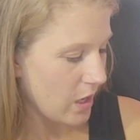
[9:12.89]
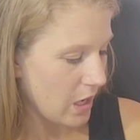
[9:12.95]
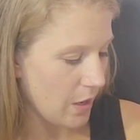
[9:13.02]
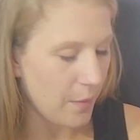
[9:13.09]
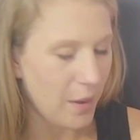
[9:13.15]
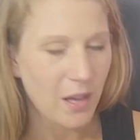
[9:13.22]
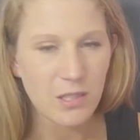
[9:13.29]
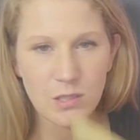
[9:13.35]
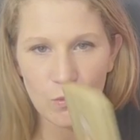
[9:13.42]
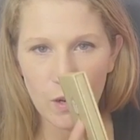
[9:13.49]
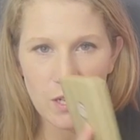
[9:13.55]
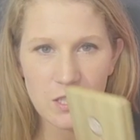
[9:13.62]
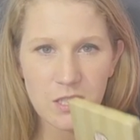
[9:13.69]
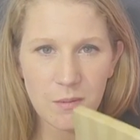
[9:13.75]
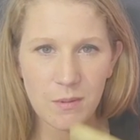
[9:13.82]
I'll
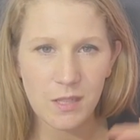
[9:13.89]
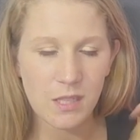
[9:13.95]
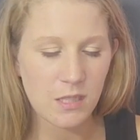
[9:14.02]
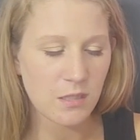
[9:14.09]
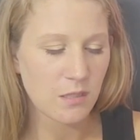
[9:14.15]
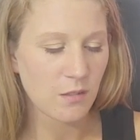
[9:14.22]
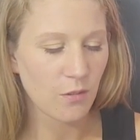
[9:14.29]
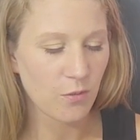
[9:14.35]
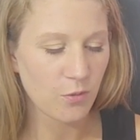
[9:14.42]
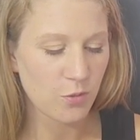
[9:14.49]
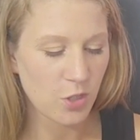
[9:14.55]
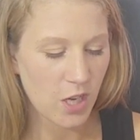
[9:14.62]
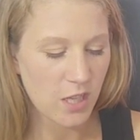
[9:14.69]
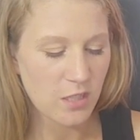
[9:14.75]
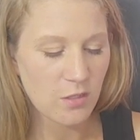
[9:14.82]
swatch some of these
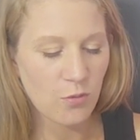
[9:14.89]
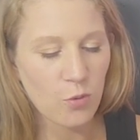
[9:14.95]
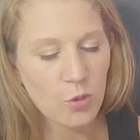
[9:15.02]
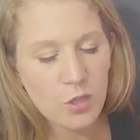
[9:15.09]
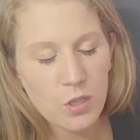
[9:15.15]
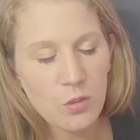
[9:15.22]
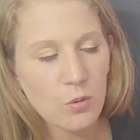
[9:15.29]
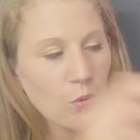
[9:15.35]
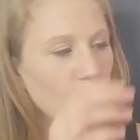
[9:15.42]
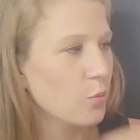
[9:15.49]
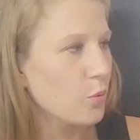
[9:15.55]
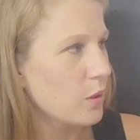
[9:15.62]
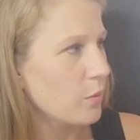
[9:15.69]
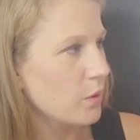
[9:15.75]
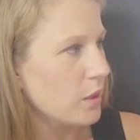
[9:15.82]
shades for you
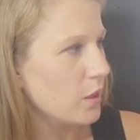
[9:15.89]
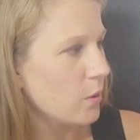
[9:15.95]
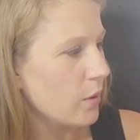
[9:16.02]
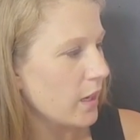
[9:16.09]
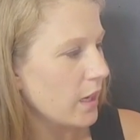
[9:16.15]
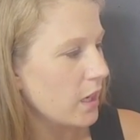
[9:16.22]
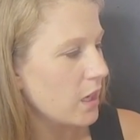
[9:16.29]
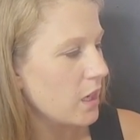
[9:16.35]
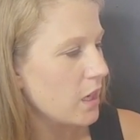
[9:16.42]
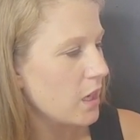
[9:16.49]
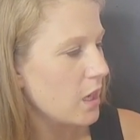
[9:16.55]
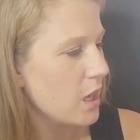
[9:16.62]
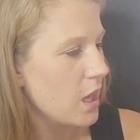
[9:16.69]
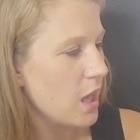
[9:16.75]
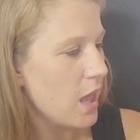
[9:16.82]
really, really quick,
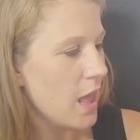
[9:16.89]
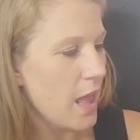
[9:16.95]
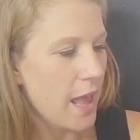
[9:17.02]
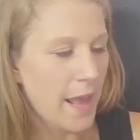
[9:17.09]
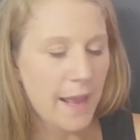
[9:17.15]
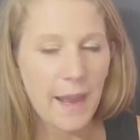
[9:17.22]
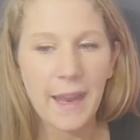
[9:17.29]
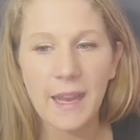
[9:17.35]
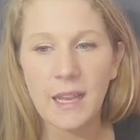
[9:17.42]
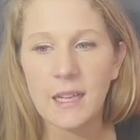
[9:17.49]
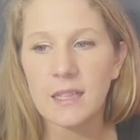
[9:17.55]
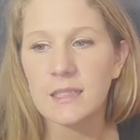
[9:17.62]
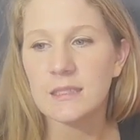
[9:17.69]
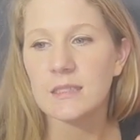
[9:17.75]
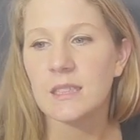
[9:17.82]

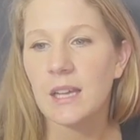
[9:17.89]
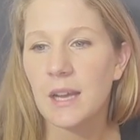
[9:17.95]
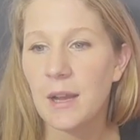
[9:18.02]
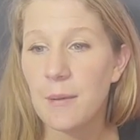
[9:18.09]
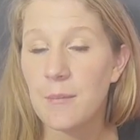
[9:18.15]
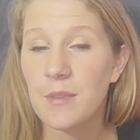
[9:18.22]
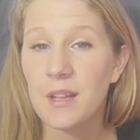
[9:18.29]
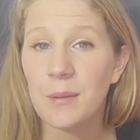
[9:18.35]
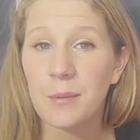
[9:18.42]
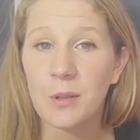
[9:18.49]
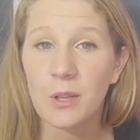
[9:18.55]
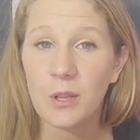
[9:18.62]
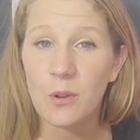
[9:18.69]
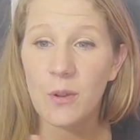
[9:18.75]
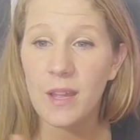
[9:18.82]
and then I'm
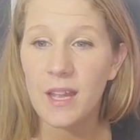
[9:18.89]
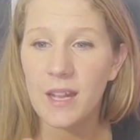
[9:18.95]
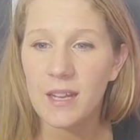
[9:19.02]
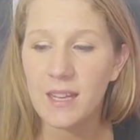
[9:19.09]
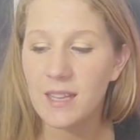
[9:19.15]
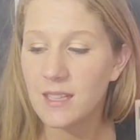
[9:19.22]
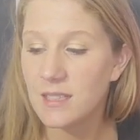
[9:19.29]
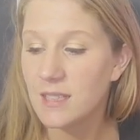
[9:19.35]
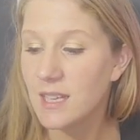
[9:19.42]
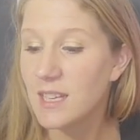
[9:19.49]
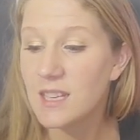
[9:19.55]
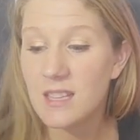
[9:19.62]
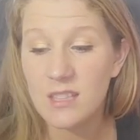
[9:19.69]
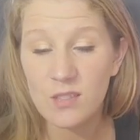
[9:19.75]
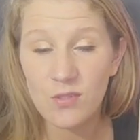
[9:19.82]
going to go ahead and
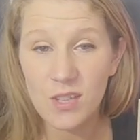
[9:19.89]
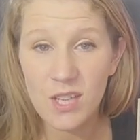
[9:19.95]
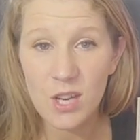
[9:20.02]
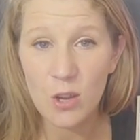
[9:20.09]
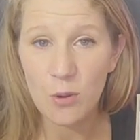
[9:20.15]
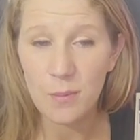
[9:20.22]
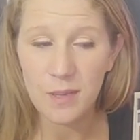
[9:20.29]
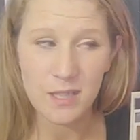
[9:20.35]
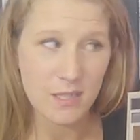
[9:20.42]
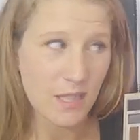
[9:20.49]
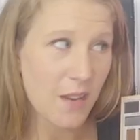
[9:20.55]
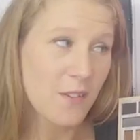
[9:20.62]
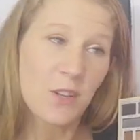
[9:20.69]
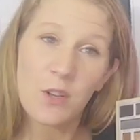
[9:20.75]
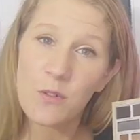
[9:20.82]
end this video because I
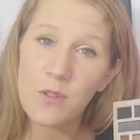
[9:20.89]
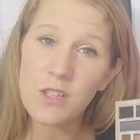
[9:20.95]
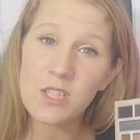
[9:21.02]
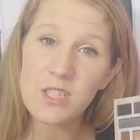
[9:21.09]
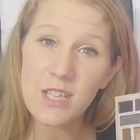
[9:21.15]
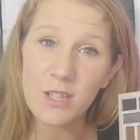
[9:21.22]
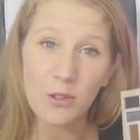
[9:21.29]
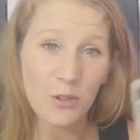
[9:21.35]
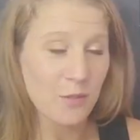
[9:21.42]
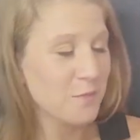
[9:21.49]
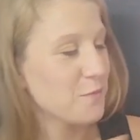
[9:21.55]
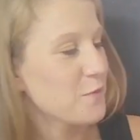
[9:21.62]
have to go finish dinner.